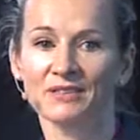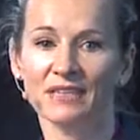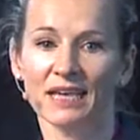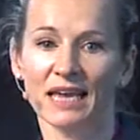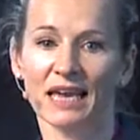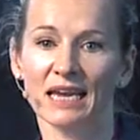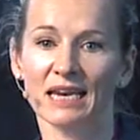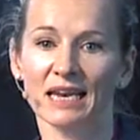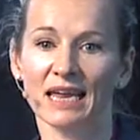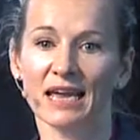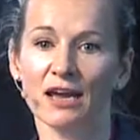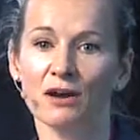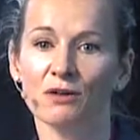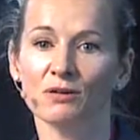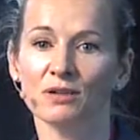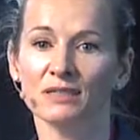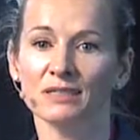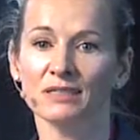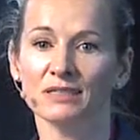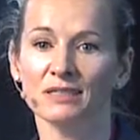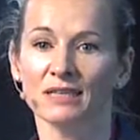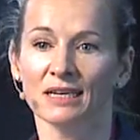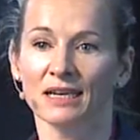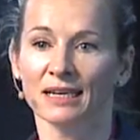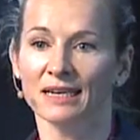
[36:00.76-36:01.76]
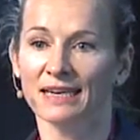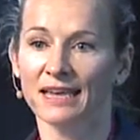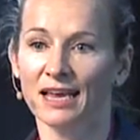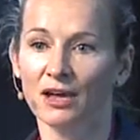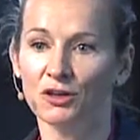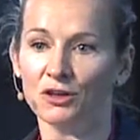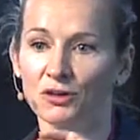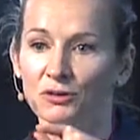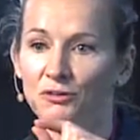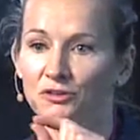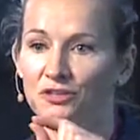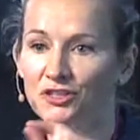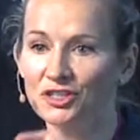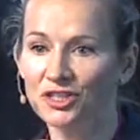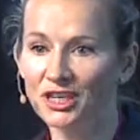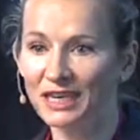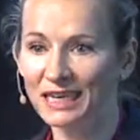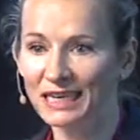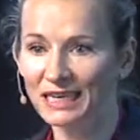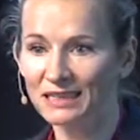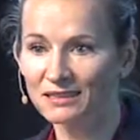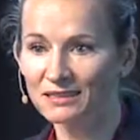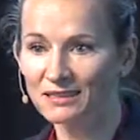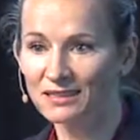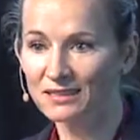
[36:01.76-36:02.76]
to 8 hours. Now your
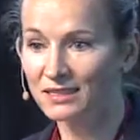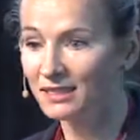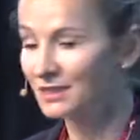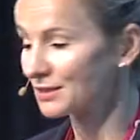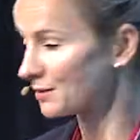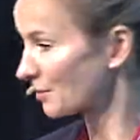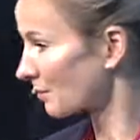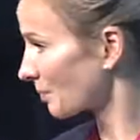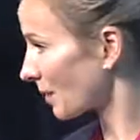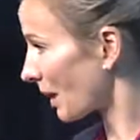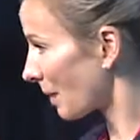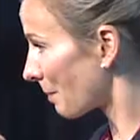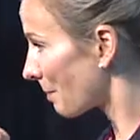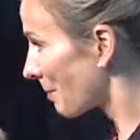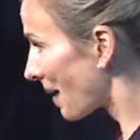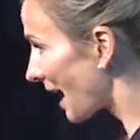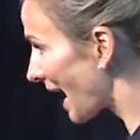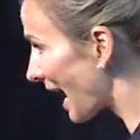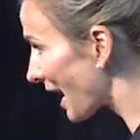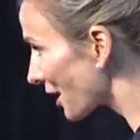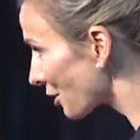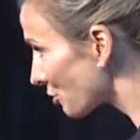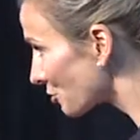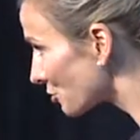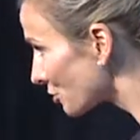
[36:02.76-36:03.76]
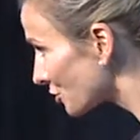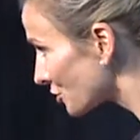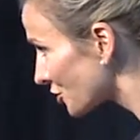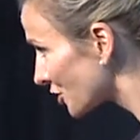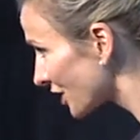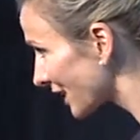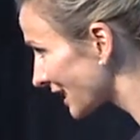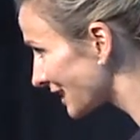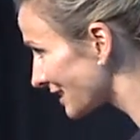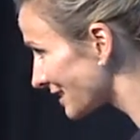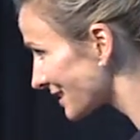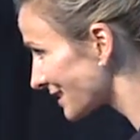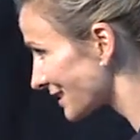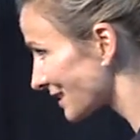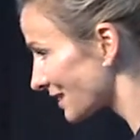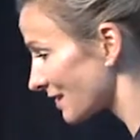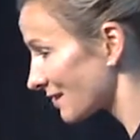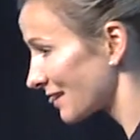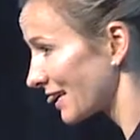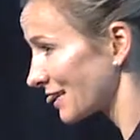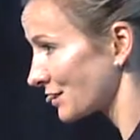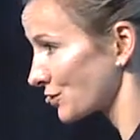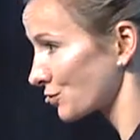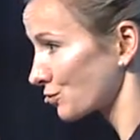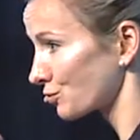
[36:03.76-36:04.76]
genes, there's a part on your genes
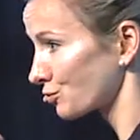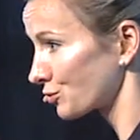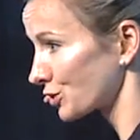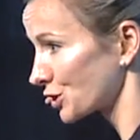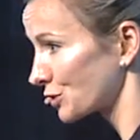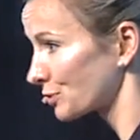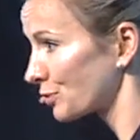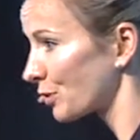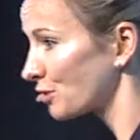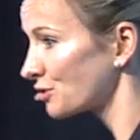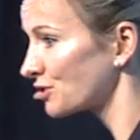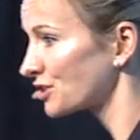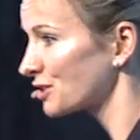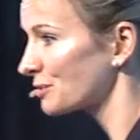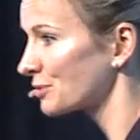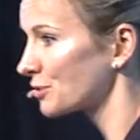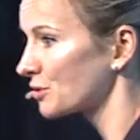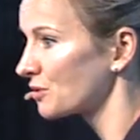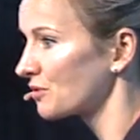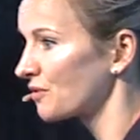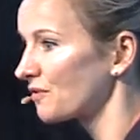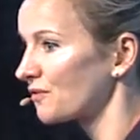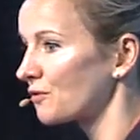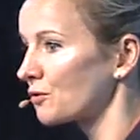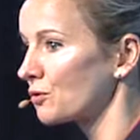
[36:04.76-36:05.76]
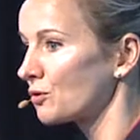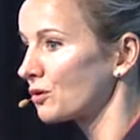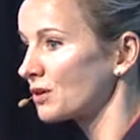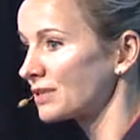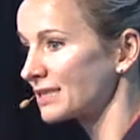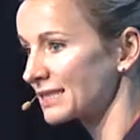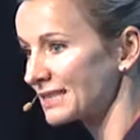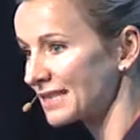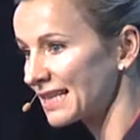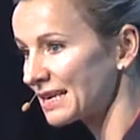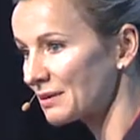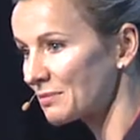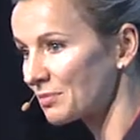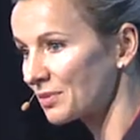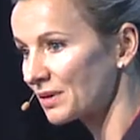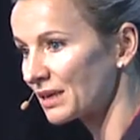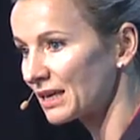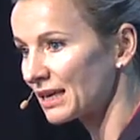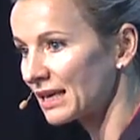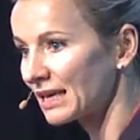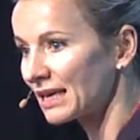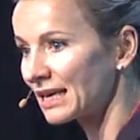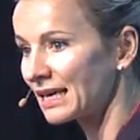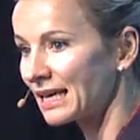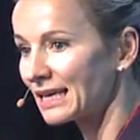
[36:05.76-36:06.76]
that's responsible for sleep.
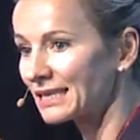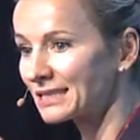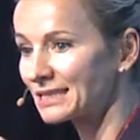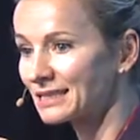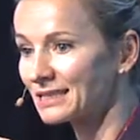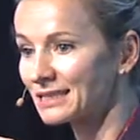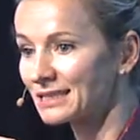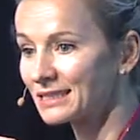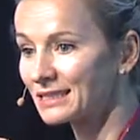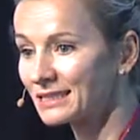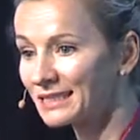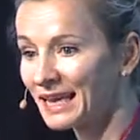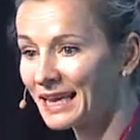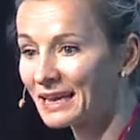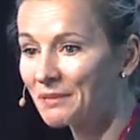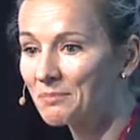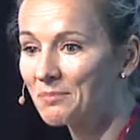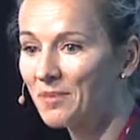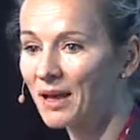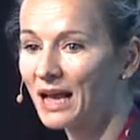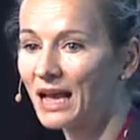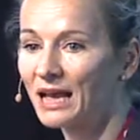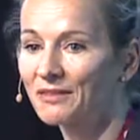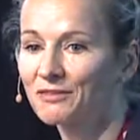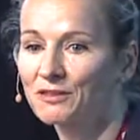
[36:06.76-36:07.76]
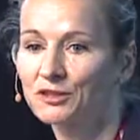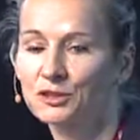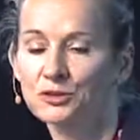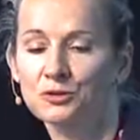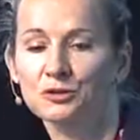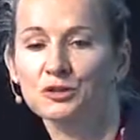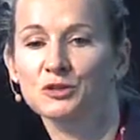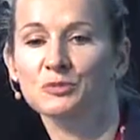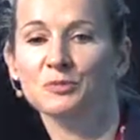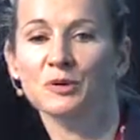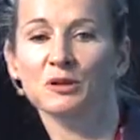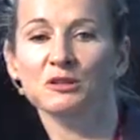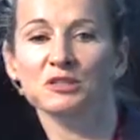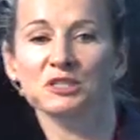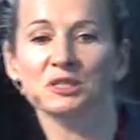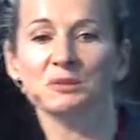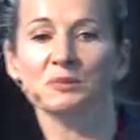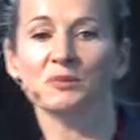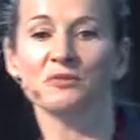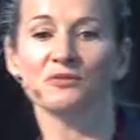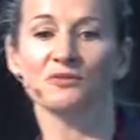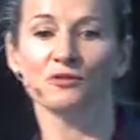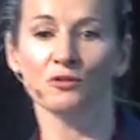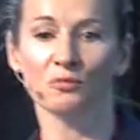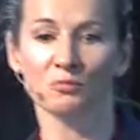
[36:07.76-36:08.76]
It's the same part that's responsible
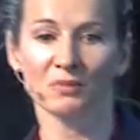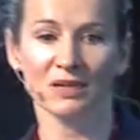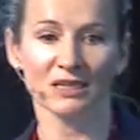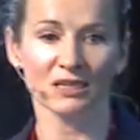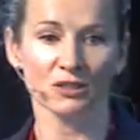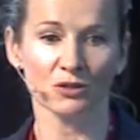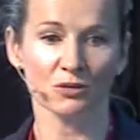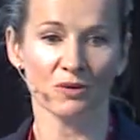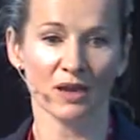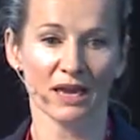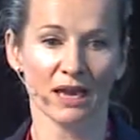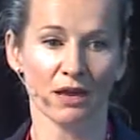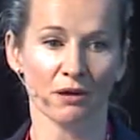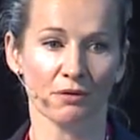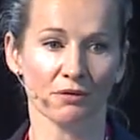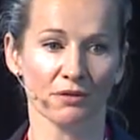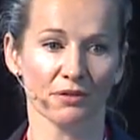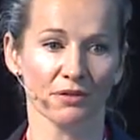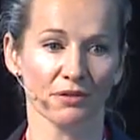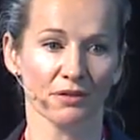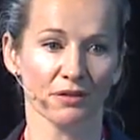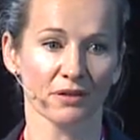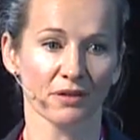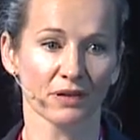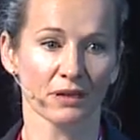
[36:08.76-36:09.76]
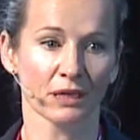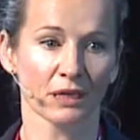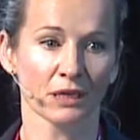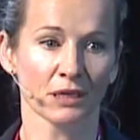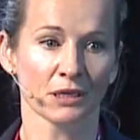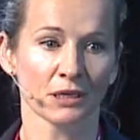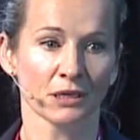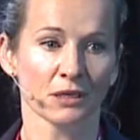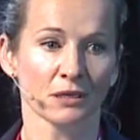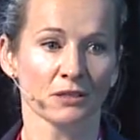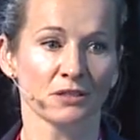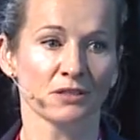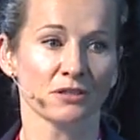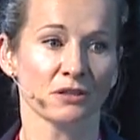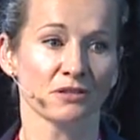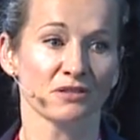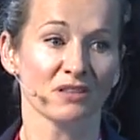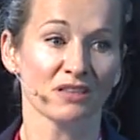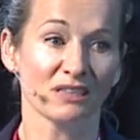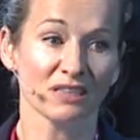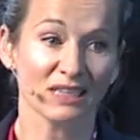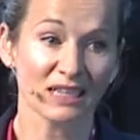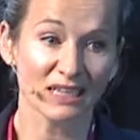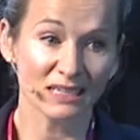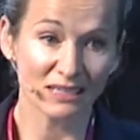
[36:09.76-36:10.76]
for mental health. So the
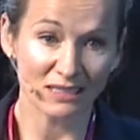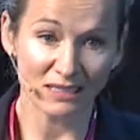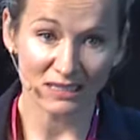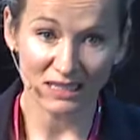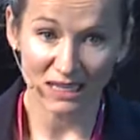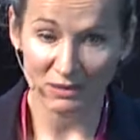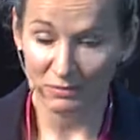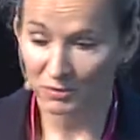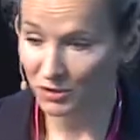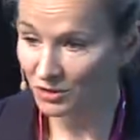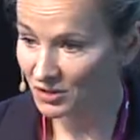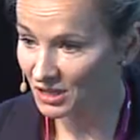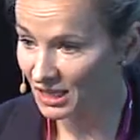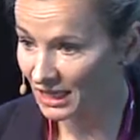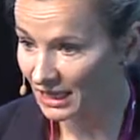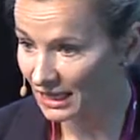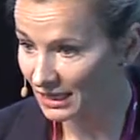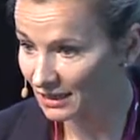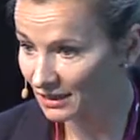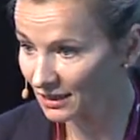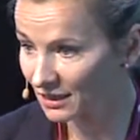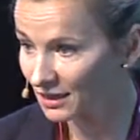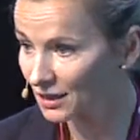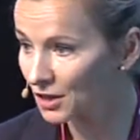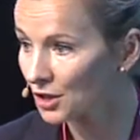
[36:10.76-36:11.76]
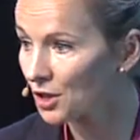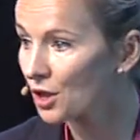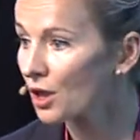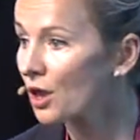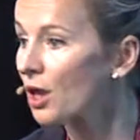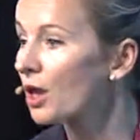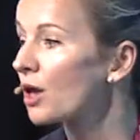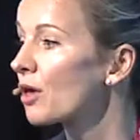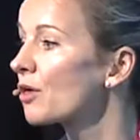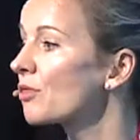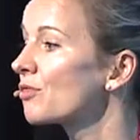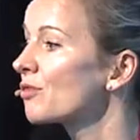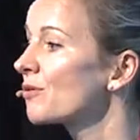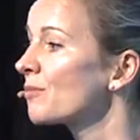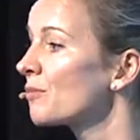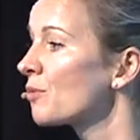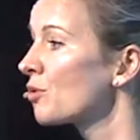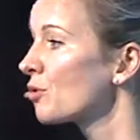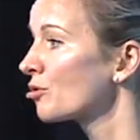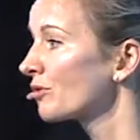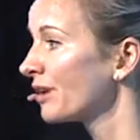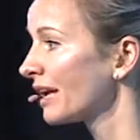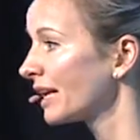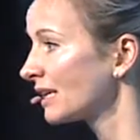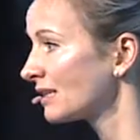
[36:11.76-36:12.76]
less sleep you get, the
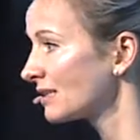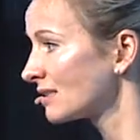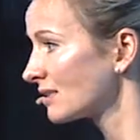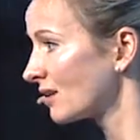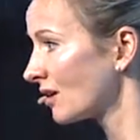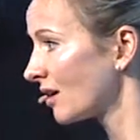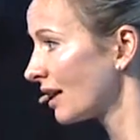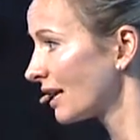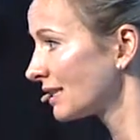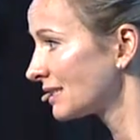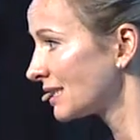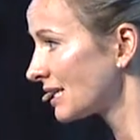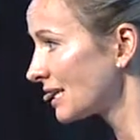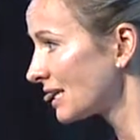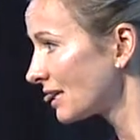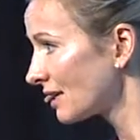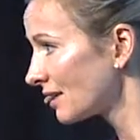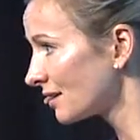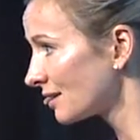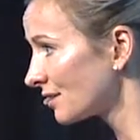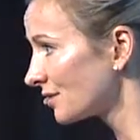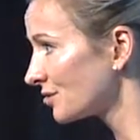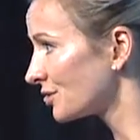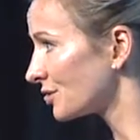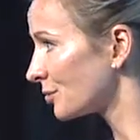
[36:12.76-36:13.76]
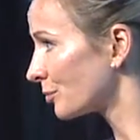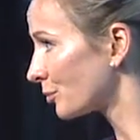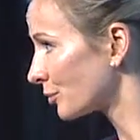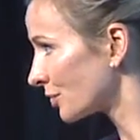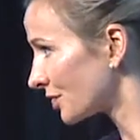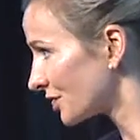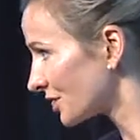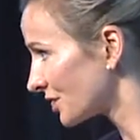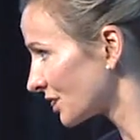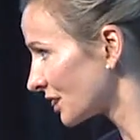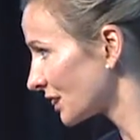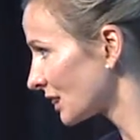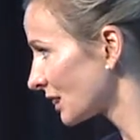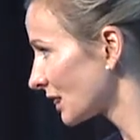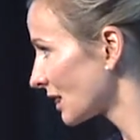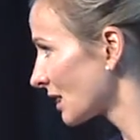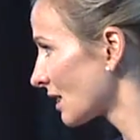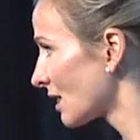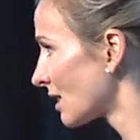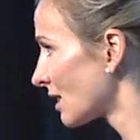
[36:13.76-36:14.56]
more anxiety, depression,